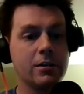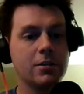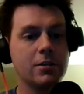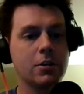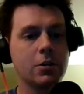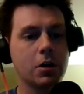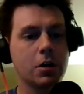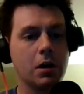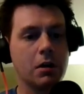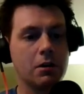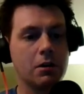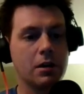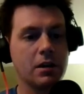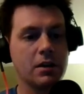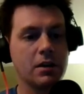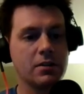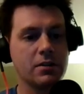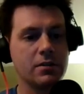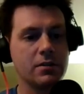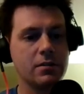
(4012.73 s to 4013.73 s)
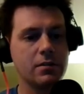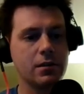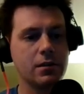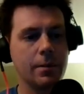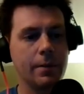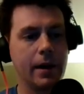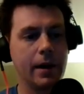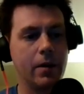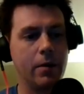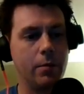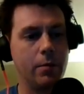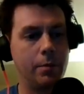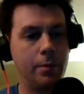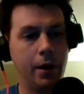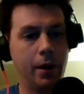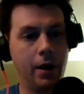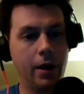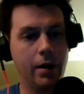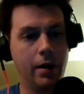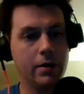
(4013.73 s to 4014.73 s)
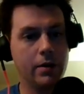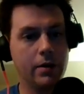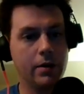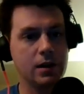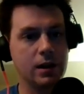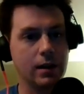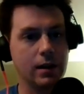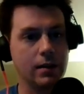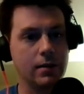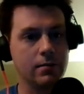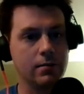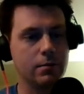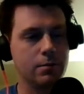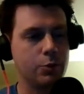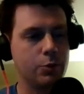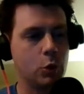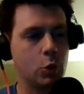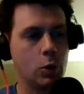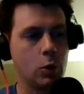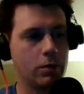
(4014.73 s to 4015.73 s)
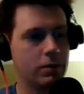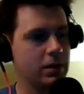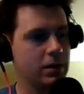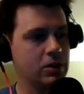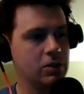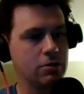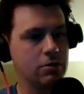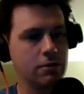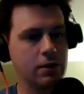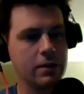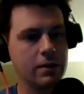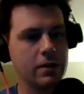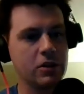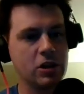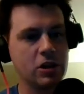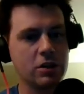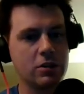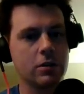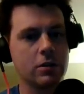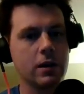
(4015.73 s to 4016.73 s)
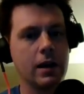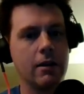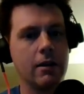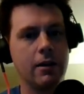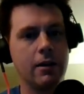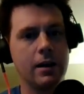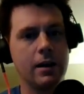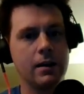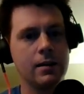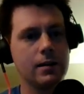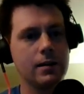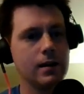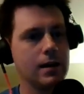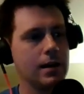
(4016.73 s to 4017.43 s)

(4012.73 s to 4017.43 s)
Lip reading: you're curious about bars and breweries around the general area.